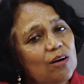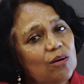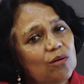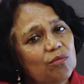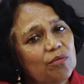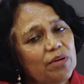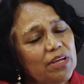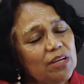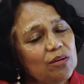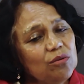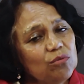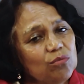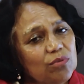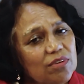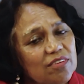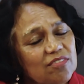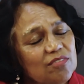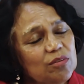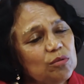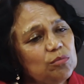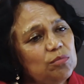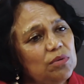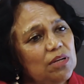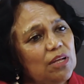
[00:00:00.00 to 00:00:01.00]
When
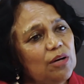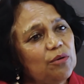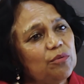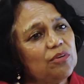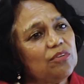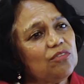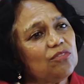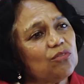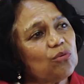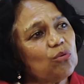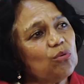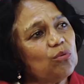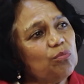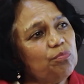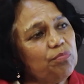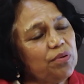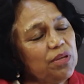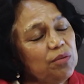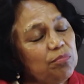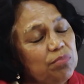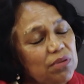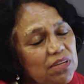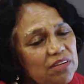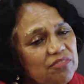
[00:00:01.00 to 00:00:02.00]
whistleblowers or
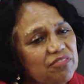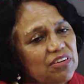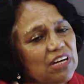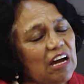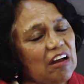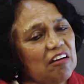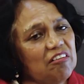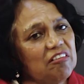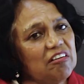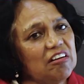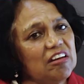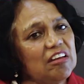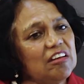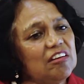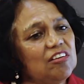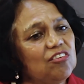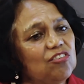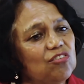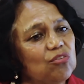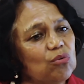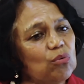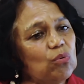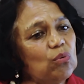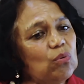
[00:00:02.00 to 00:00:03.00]
people of
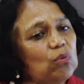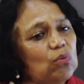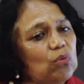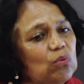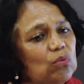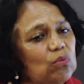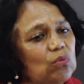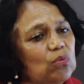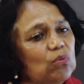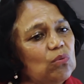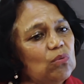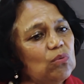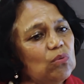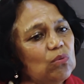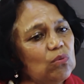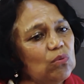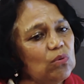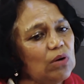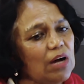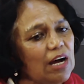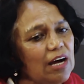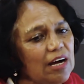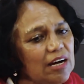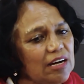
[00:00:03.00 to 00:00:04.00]
courage
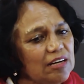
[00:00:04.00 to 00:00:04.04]
or